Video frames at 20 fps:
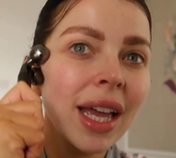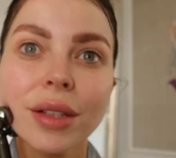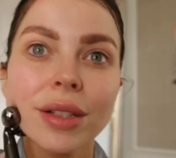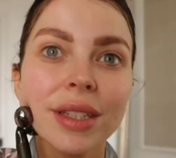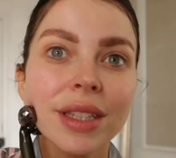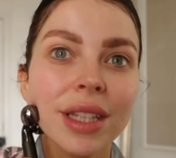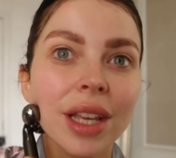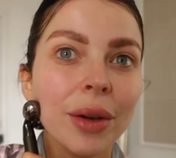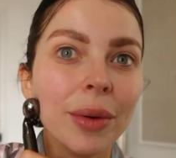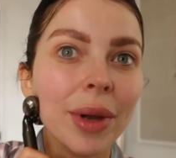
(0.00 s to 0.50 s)

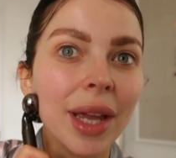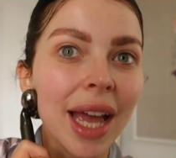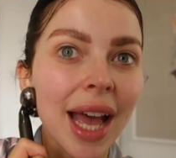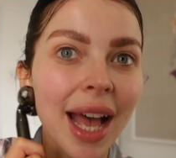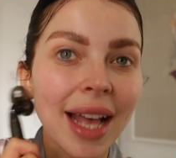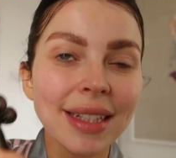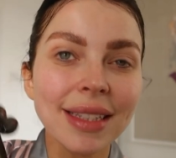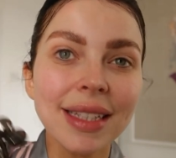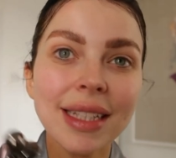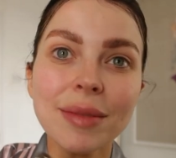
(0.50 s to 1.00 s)
So it
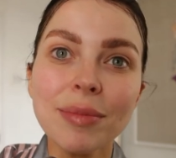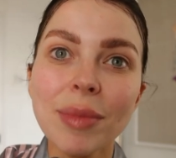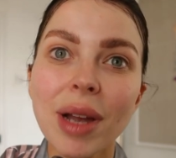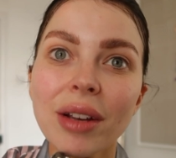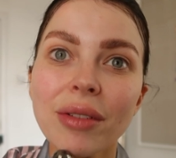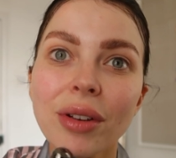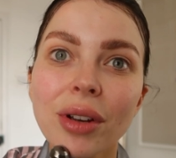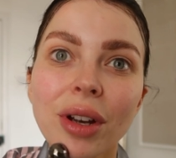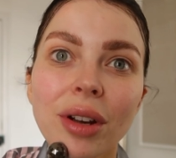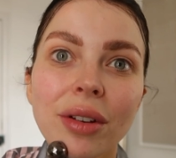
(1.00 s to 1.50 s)
has these
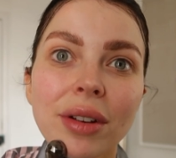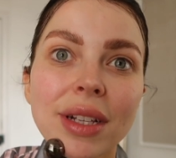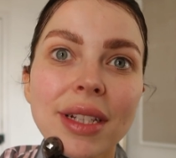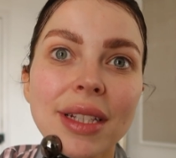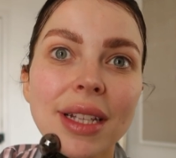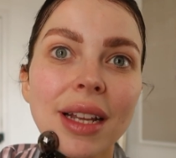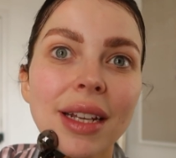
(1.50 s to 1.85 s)
microcurrents,